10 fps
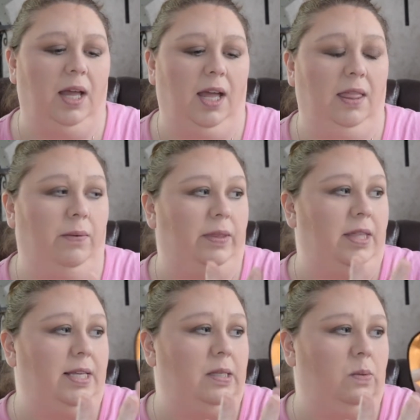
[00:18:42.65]
And then with
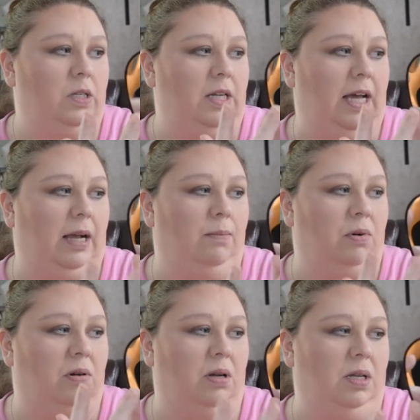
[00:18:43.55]
this one, I can
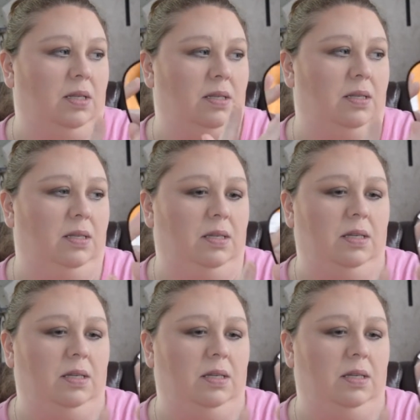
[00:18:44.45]
bronze.